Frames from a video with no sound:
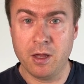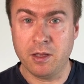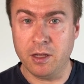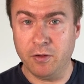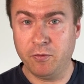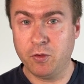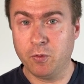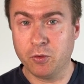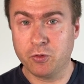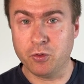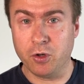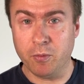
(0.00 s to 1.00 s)
if you want
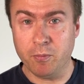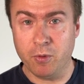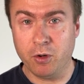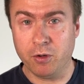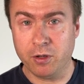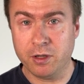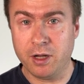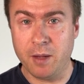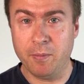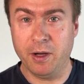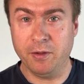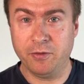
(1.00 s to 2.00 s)
to learn more
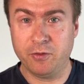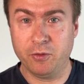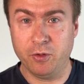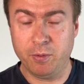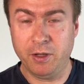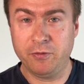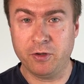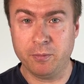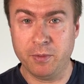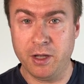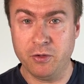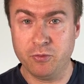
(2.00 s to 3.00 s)
about the
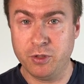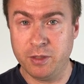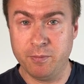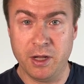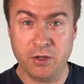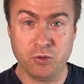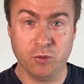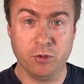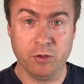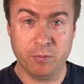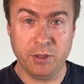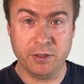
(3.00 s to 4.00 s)
platform and really make your
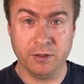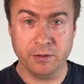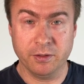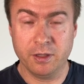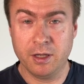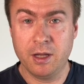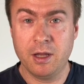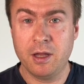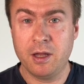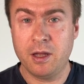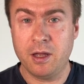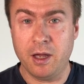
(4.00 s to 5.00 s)
own opinion,
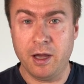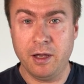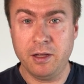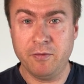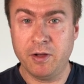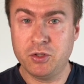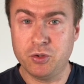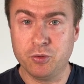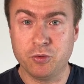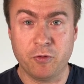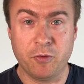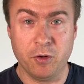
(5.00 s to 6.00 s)
I invite you
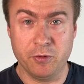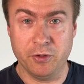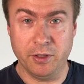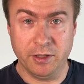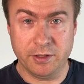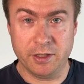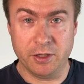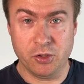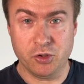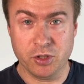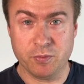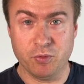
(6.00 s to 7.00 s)
to follow the links that I
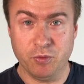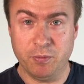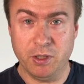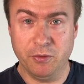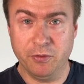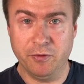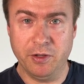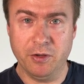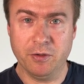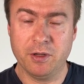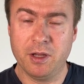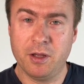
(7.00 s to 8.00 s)
just put below the video.
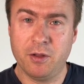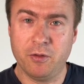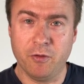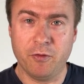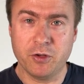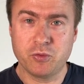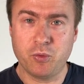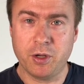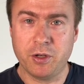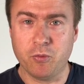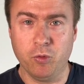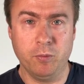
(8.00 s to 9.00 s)
The first
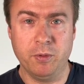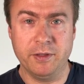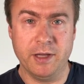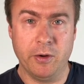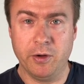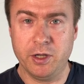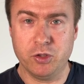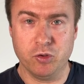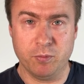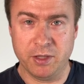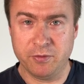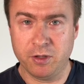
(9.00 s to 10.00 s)
one will be directly to the
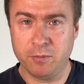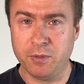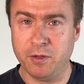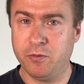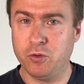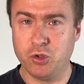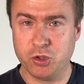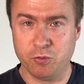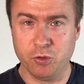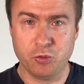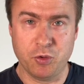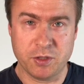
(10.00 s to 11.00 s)
platform. If you just
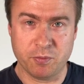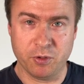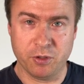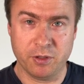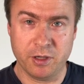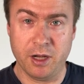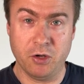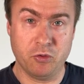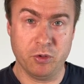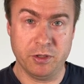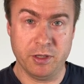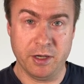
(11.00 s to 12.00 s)
want to explore and
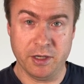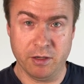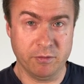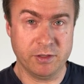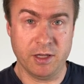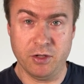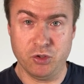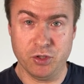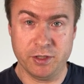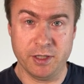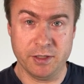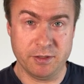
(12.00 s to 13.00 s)
create an account and
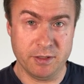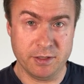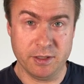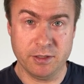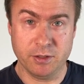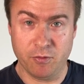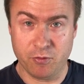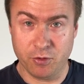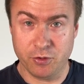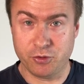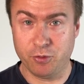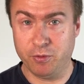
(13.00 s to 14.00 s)
just test it, it's of
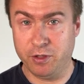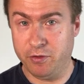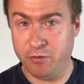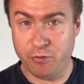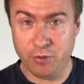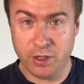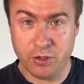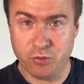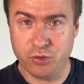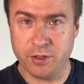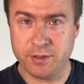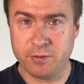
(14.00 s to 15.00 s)
course completely free to
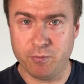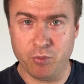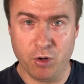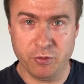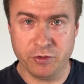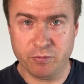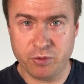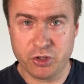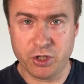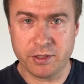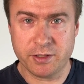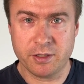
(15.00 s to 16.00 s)
just browse the
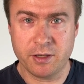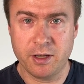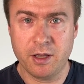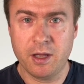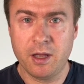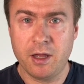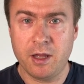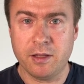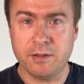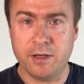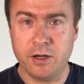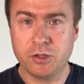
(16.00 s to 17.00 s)
projects.
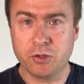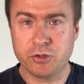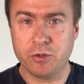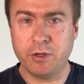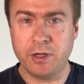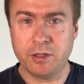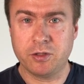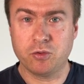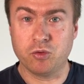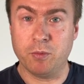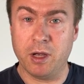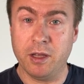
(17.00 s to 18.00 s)
There is also a link
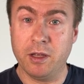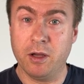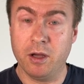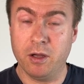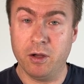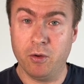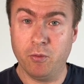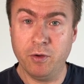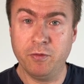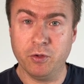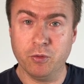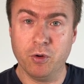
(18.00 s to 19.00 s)
to my
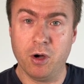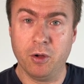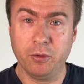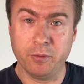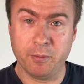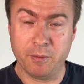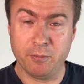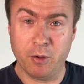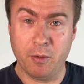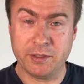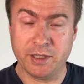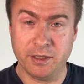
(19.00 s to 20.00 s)
review on my
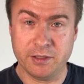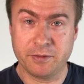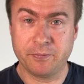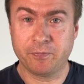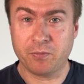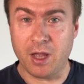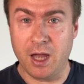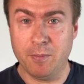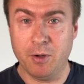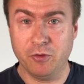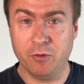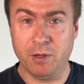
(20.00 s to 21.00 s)
website
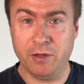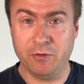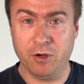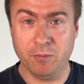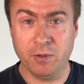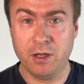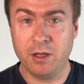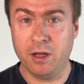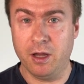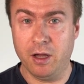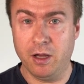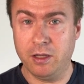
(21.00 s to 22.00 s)
about the platform.
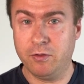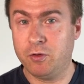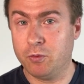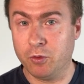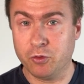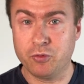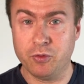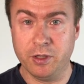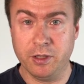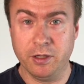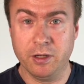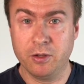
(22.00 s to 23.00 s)
If you want
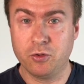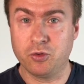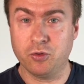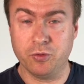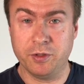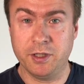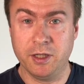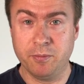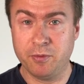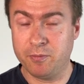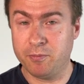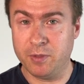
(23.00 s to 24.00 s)
really to keep
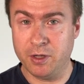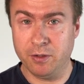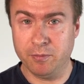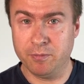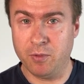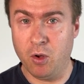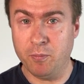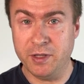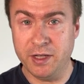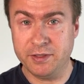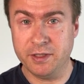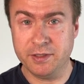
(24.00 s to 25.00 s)

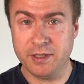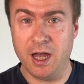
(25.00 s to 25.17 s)
updated